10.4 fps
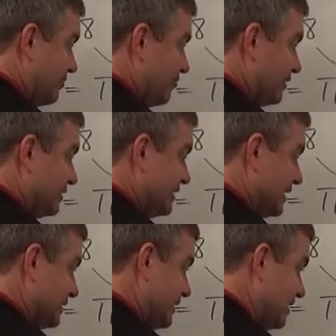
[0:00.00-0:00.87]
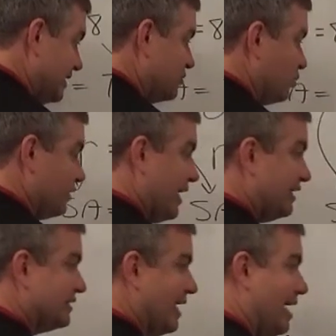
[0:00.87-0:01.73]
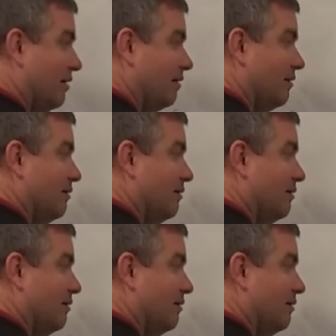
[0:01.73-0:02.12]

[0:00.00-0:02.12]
360, these will cancel out.